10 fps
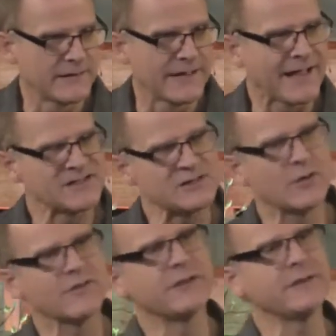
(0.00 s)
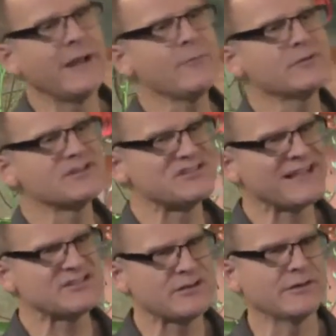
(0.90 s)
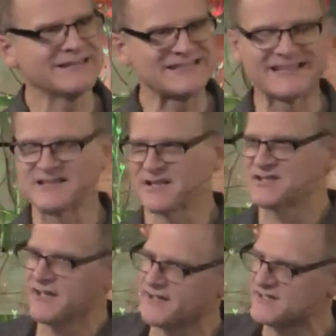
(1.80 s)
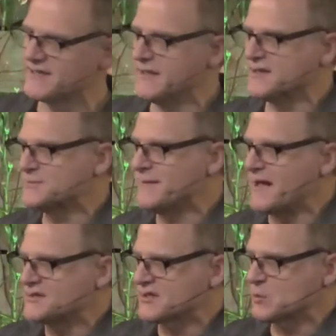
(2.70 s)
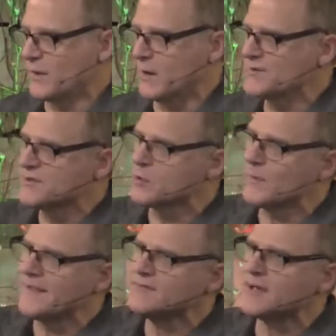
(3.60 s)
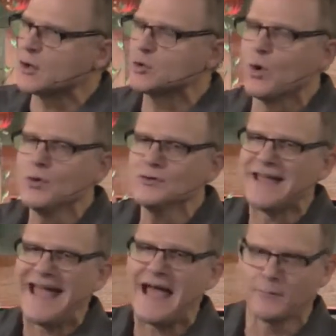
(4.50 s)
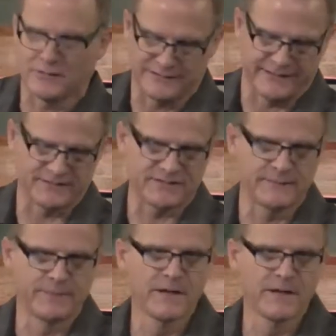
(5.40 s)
And so the number 666, then, this magic square, was engraved in a gold amulet